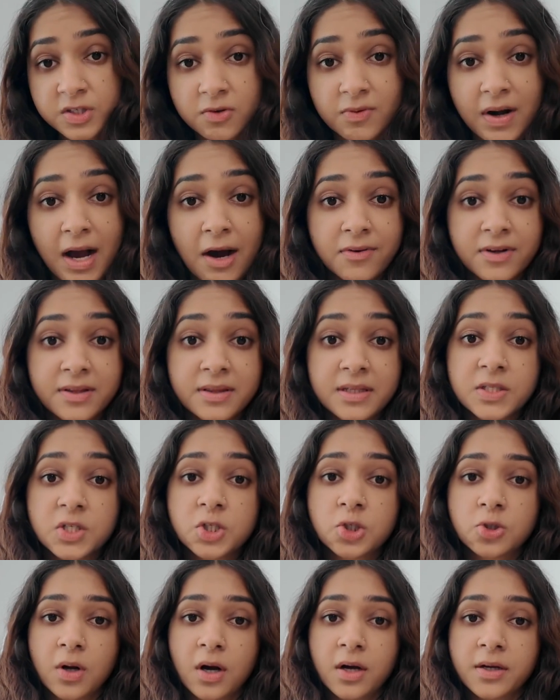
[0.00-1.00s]
surrounding this
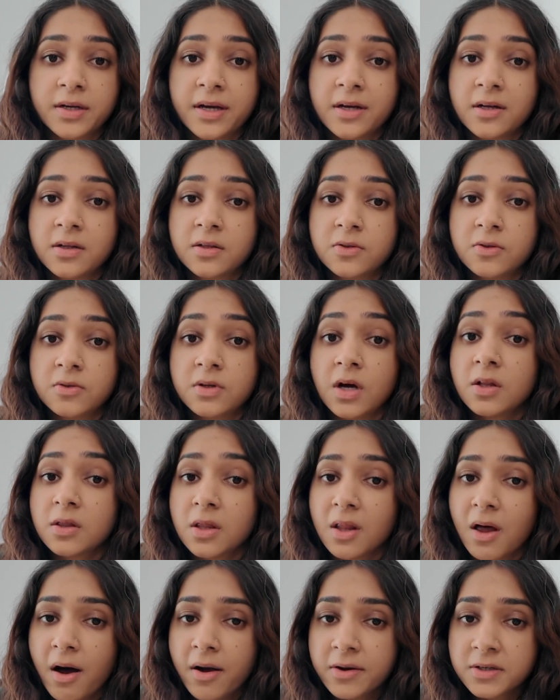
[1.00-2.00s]
drug include
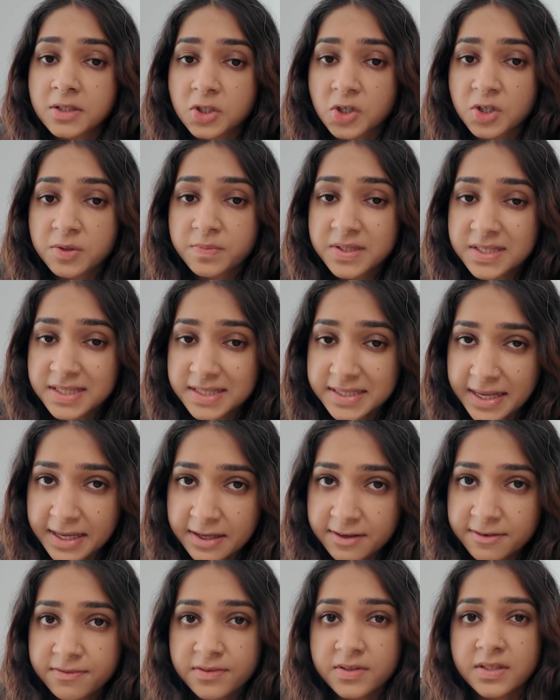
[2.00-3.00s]
long-term
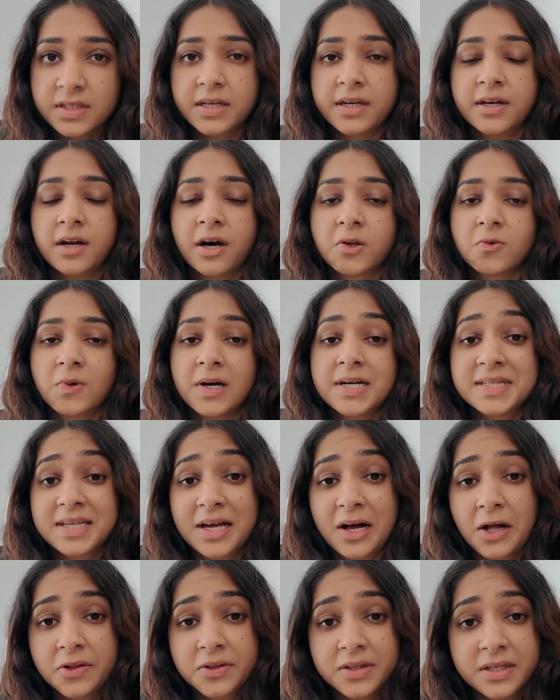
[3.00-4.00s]
safety in otherwise
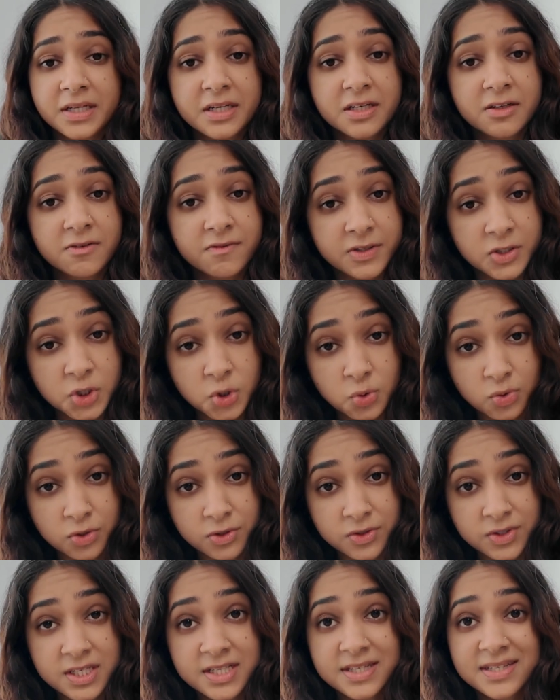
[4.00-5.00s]
healthy
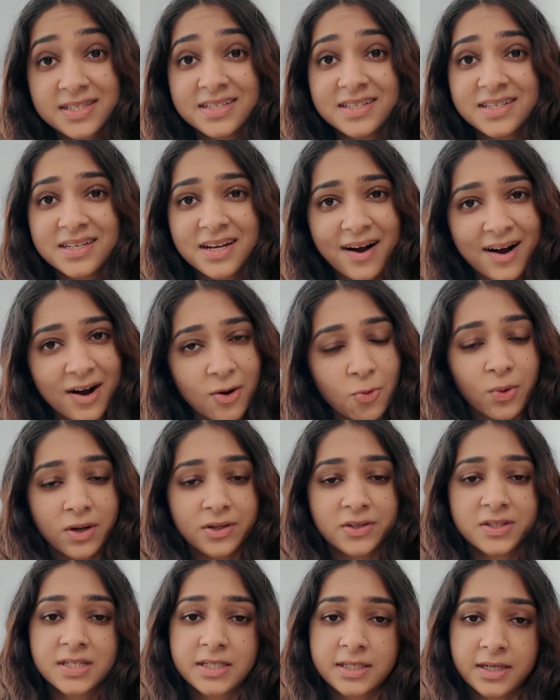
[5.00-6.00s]
individuals is not well
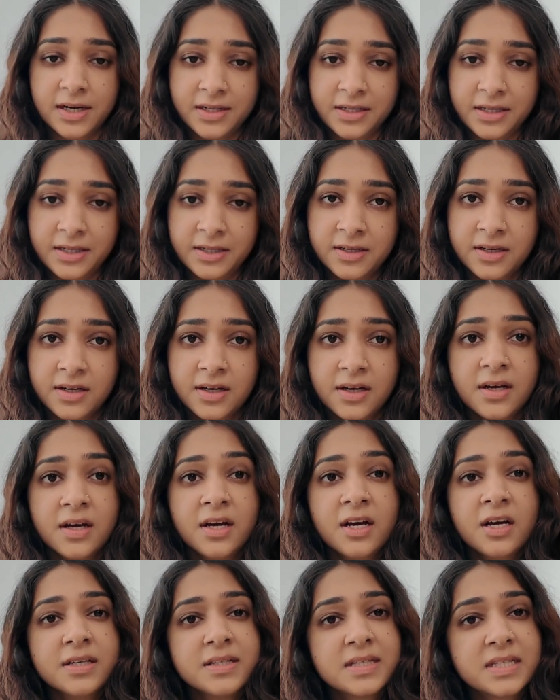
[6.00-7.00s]
studied.
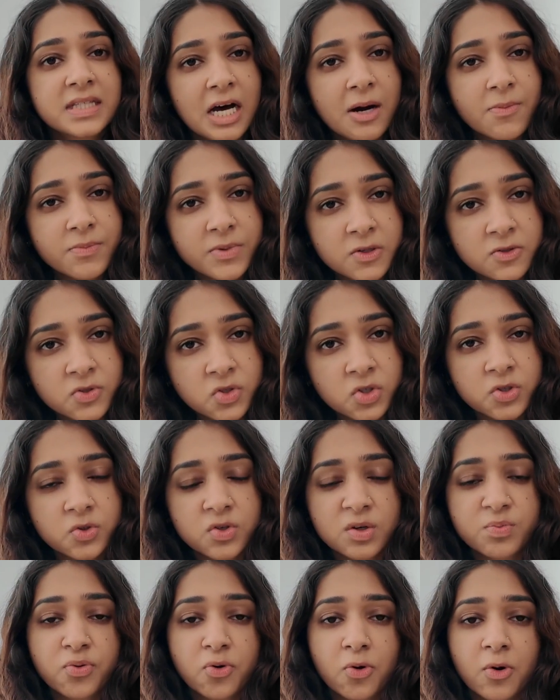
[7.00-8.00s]
Some users
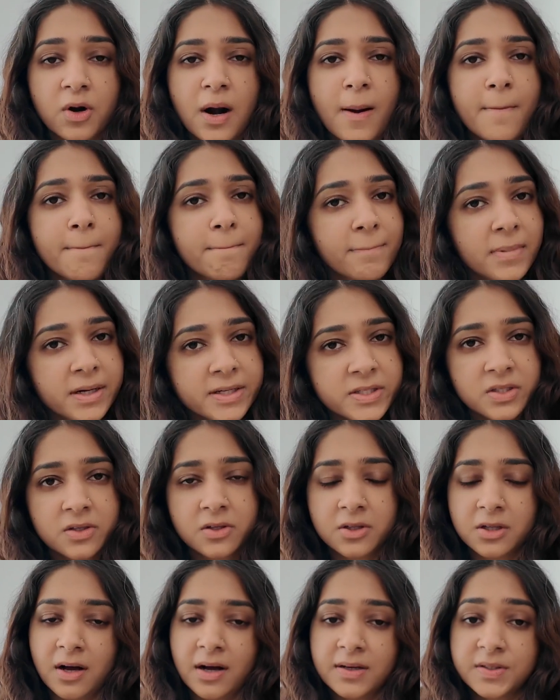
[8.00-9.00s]
report muscle
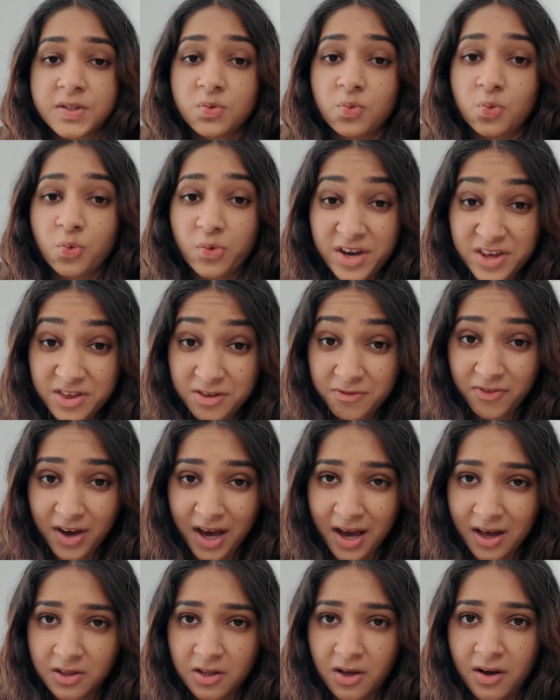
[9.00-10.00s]
loss with
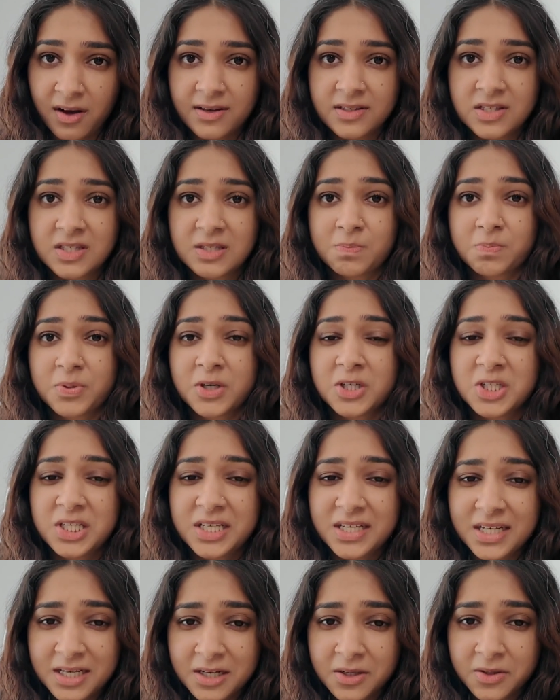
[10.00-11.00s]
fat loss,
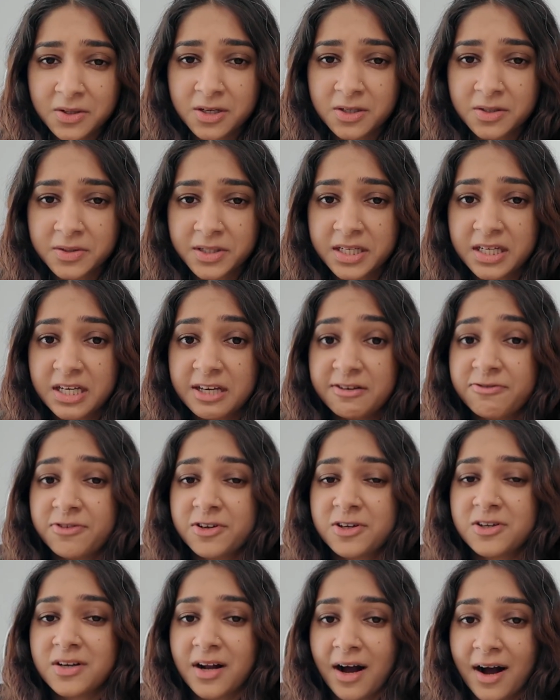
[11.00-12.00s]
particularly if
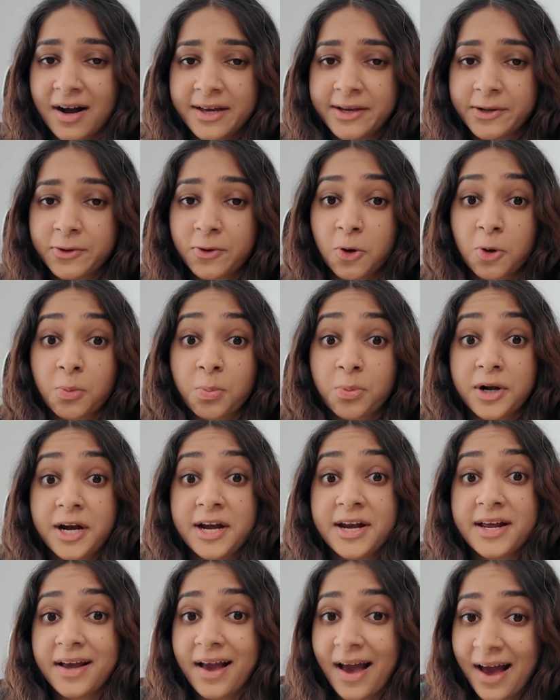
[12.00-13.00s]
you're not
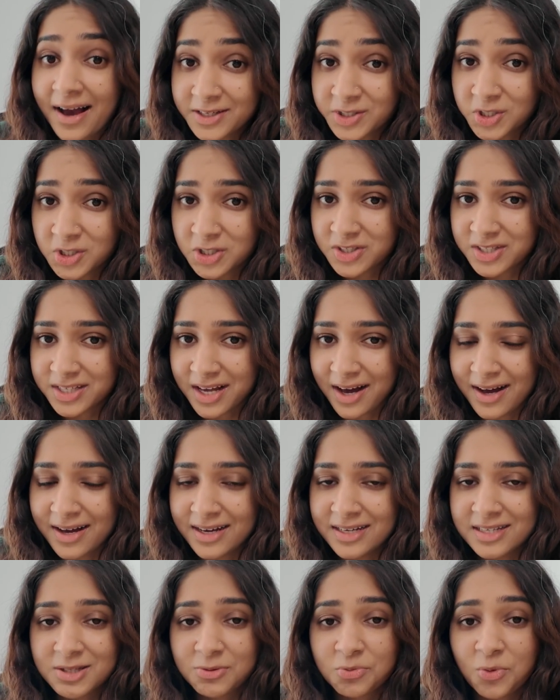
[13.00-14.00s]
incorporating
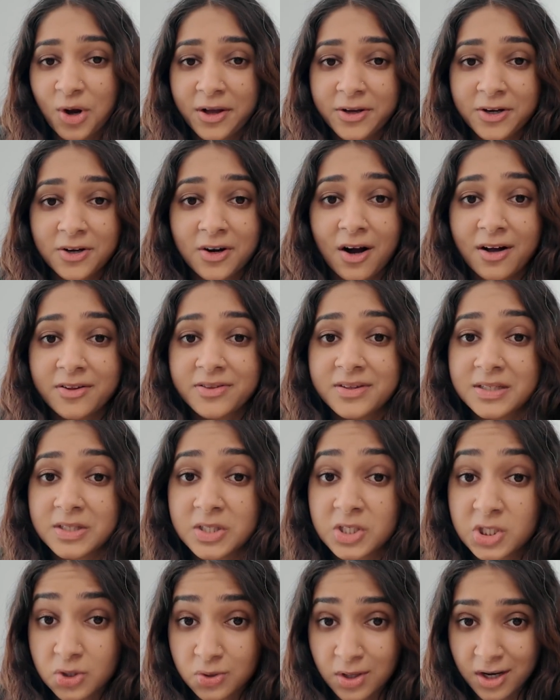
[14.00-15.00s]
exercise while you're on this
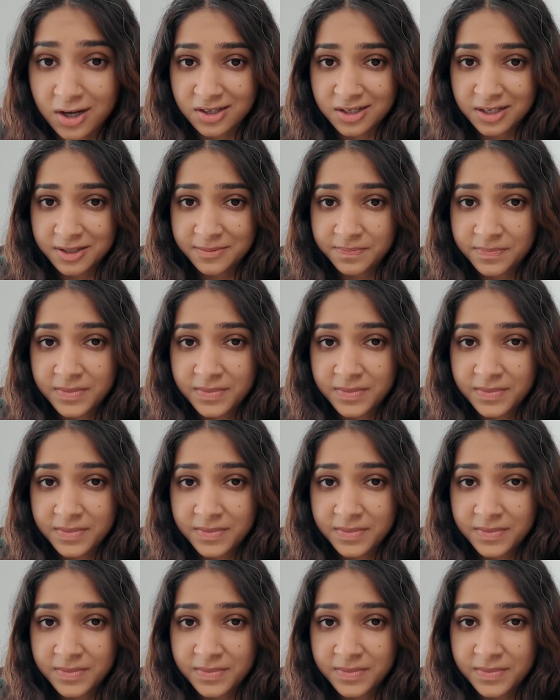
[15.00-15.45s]
drug.